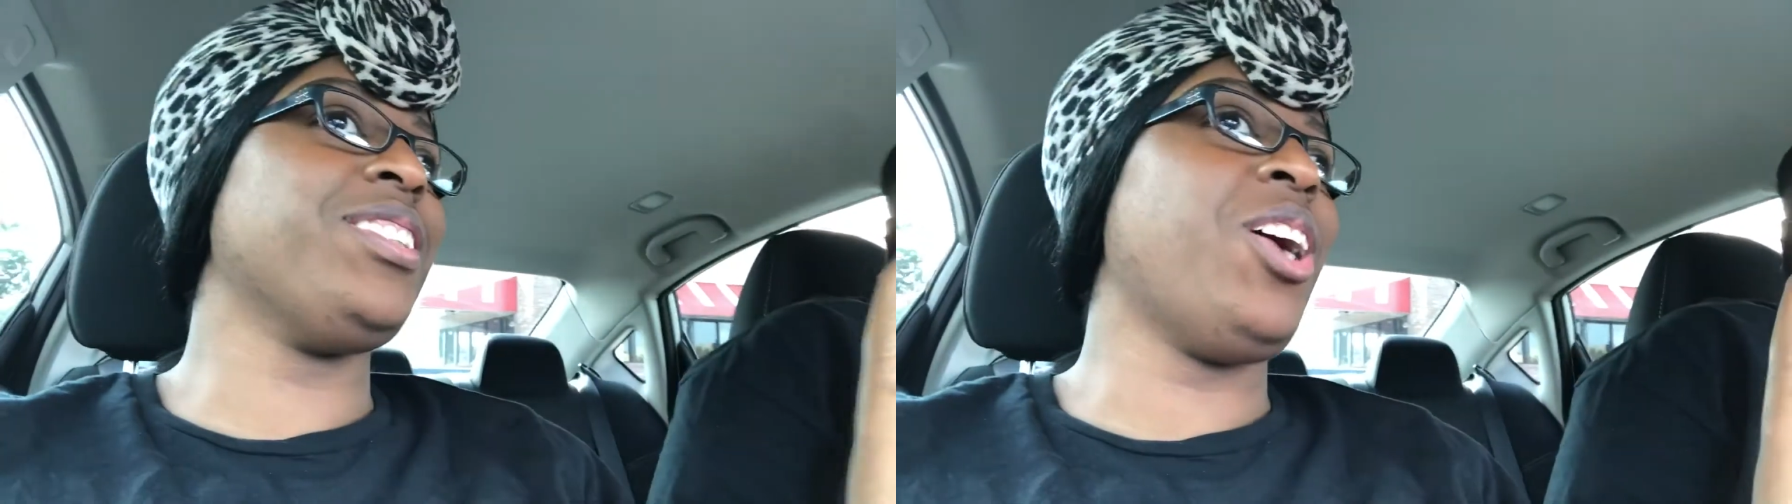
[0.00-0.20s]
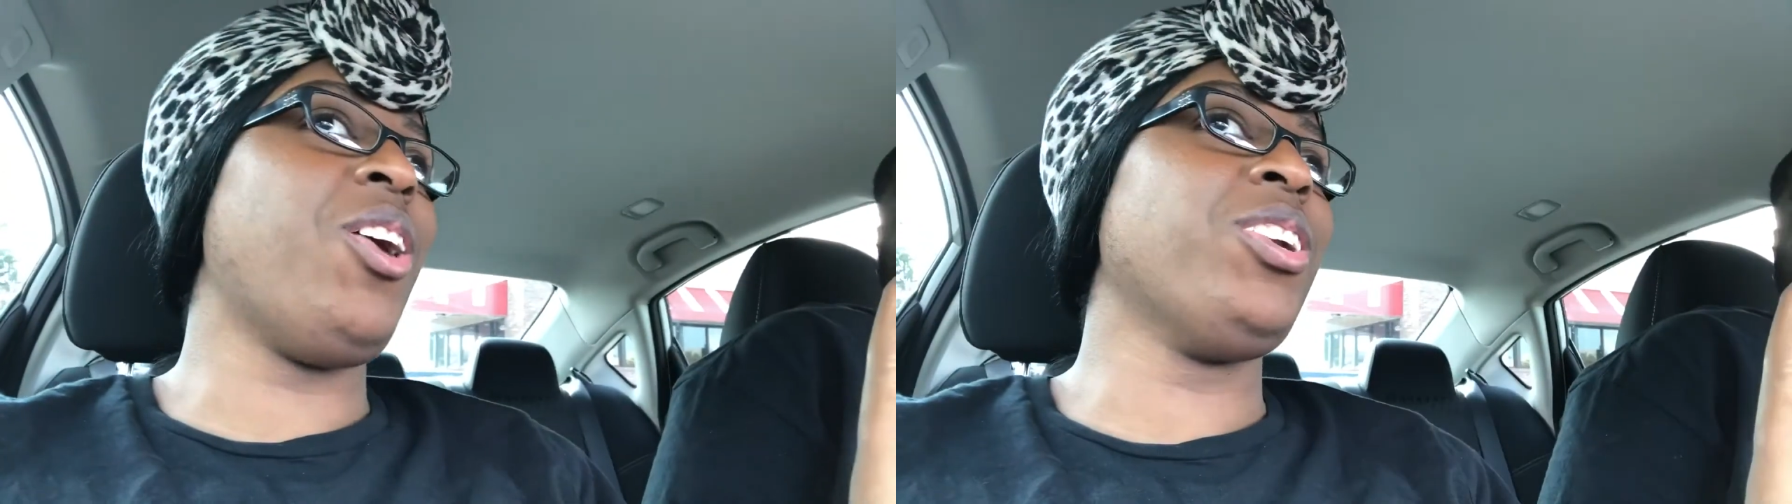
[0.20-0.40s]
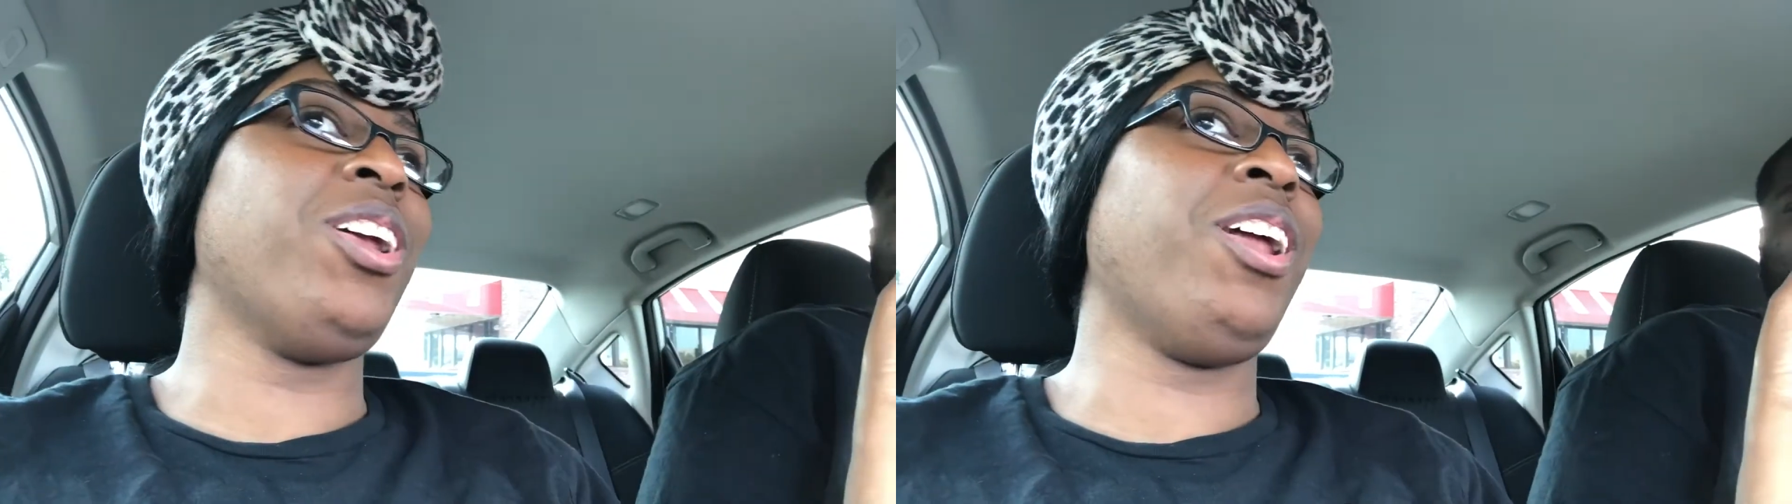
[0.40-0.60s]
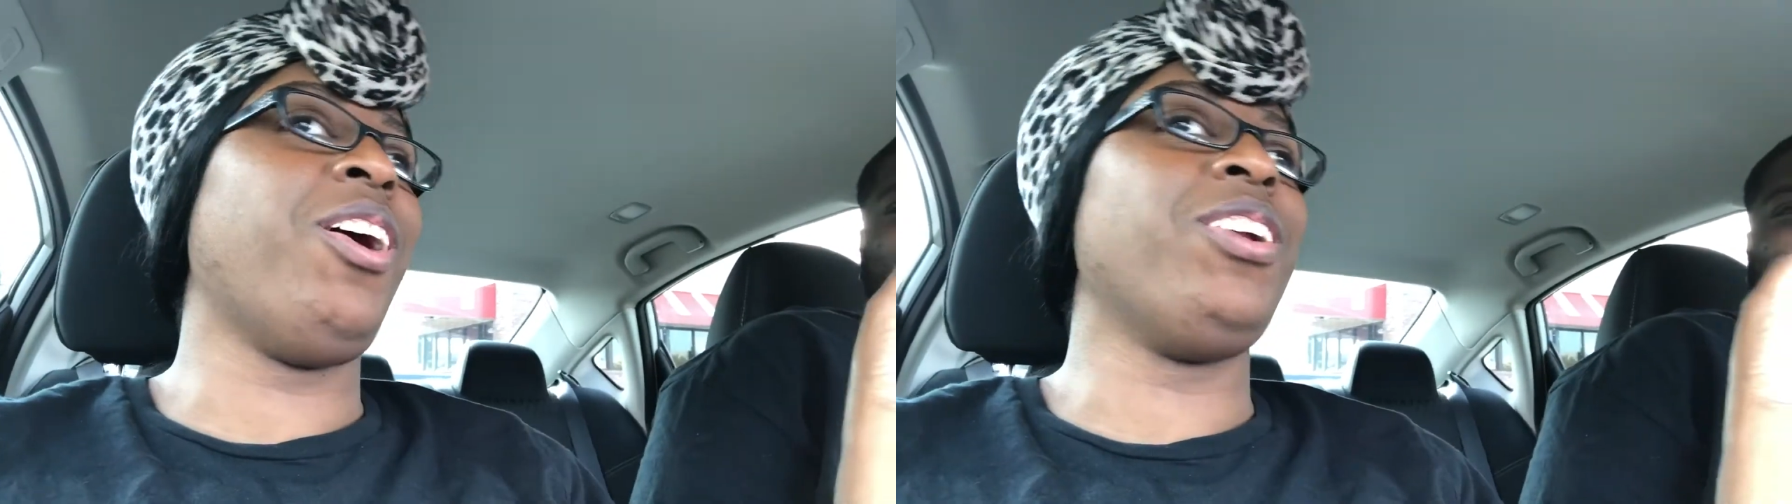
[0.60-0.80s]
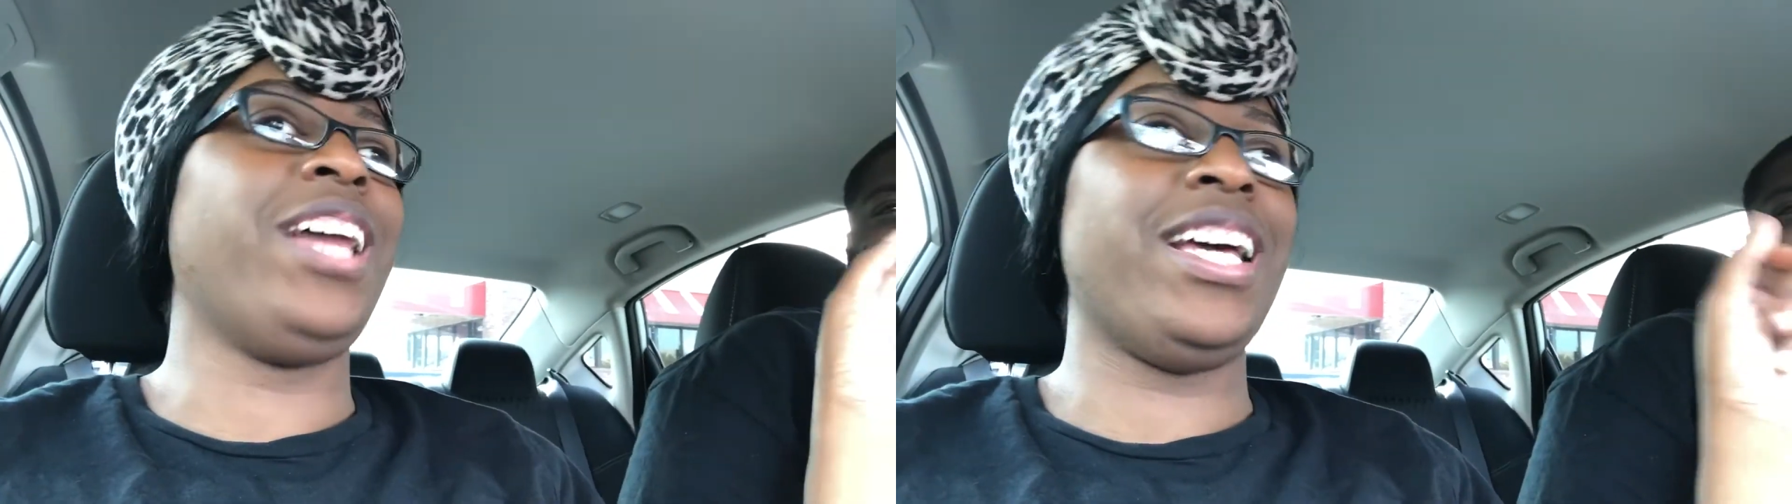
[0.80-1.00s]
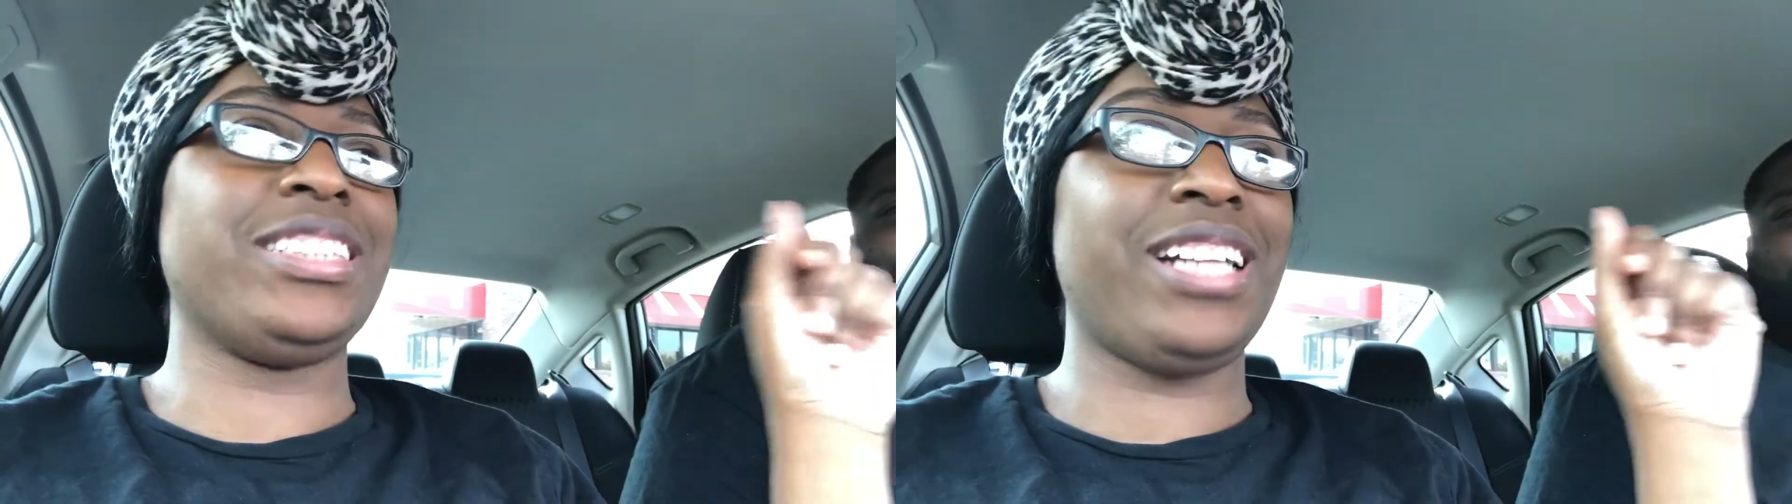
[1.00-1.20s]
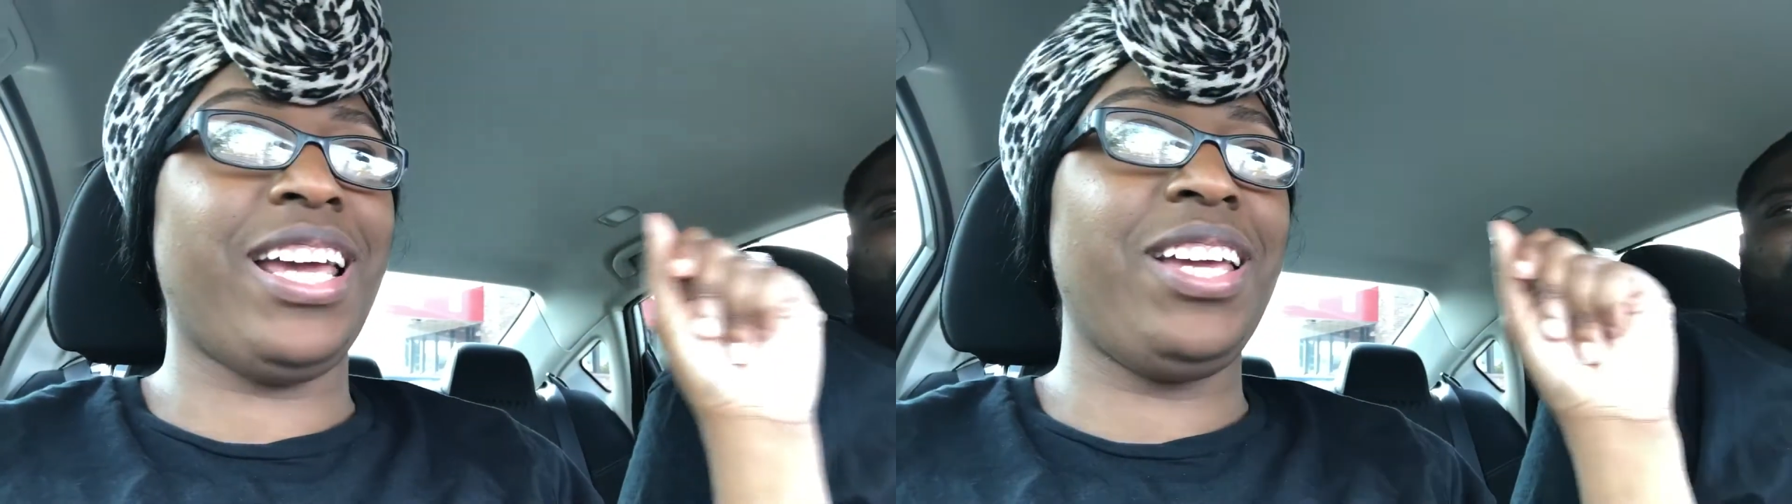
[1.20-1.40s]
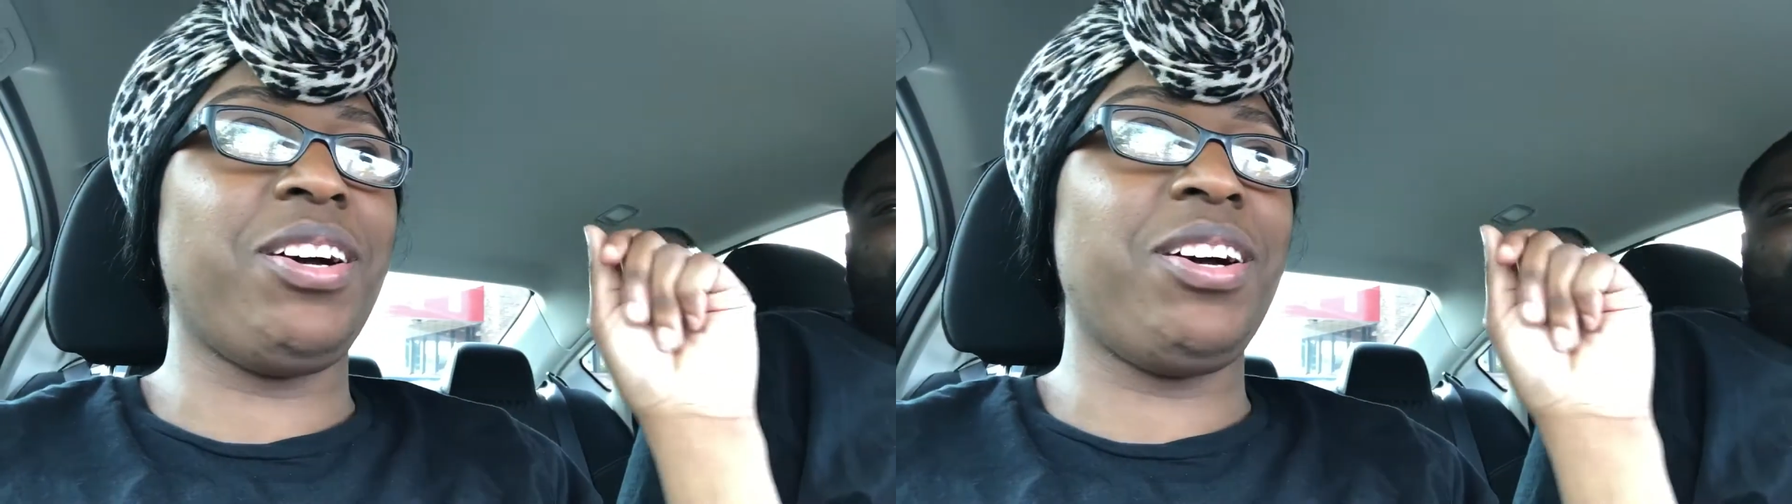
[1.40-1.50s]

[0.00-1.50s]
No. Last night he